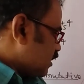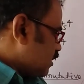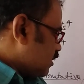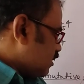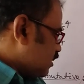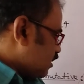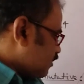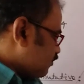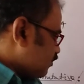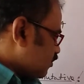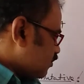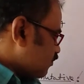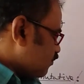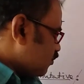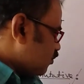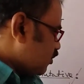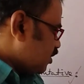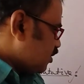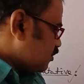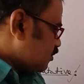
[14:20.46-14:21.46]
Therefore,
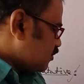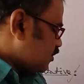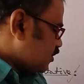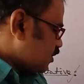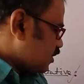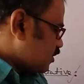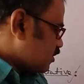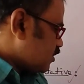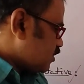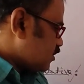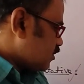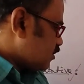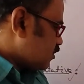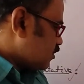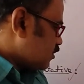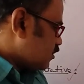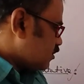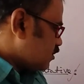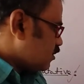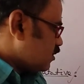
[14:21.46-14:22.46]
4 into 6
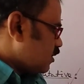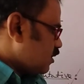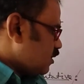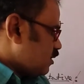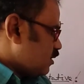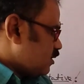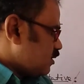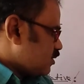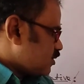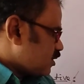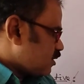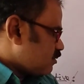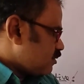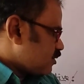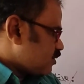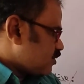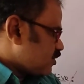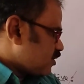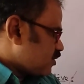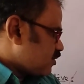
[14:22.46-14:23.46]
is equal
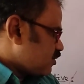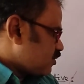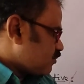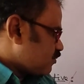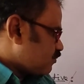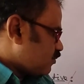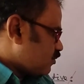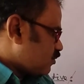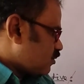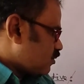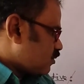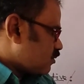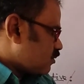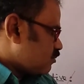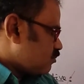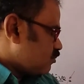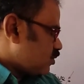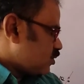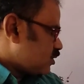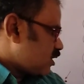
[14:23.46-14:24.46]
to 6 into 4.
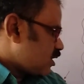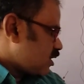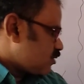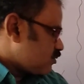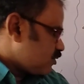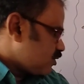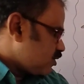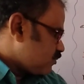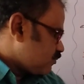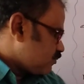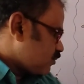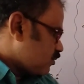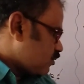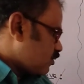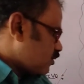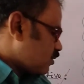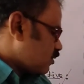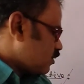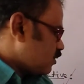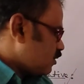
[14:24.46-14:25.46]
Both are
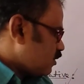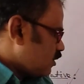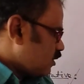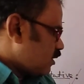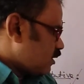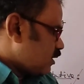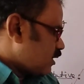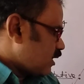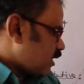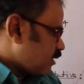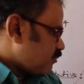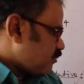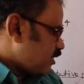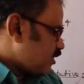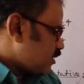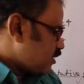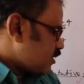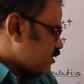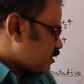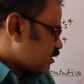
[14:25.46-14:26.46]
24. The
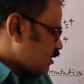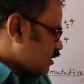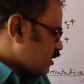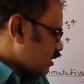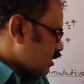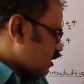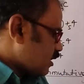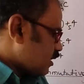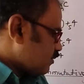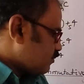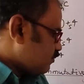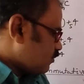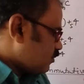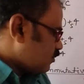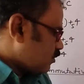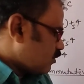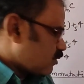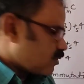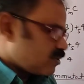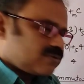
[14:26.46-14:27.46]
remainders here are
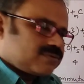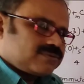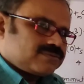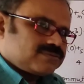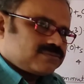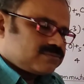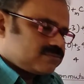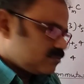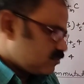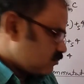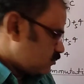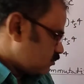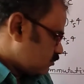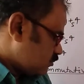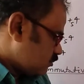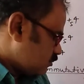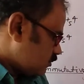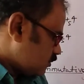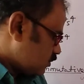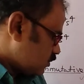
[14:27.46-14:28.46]
4.
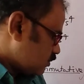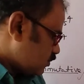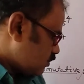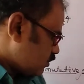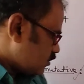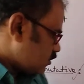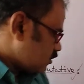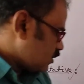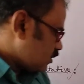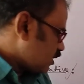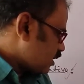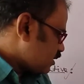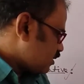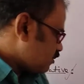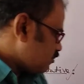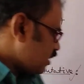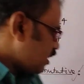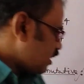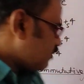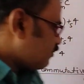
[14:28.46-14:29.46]
So, in the
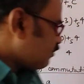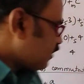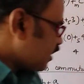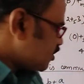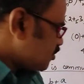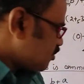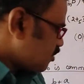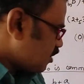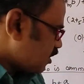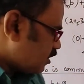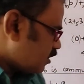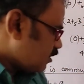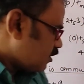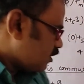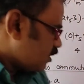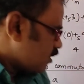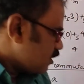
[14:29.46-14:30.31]
similar fashion,